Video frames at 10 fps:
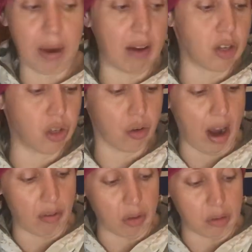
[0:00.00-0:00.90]
might have to
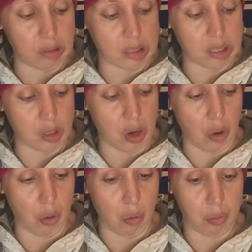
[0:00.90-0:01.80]
travel to
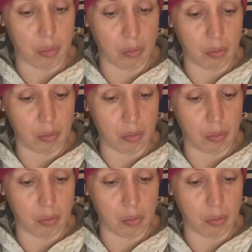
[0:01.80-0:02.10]
go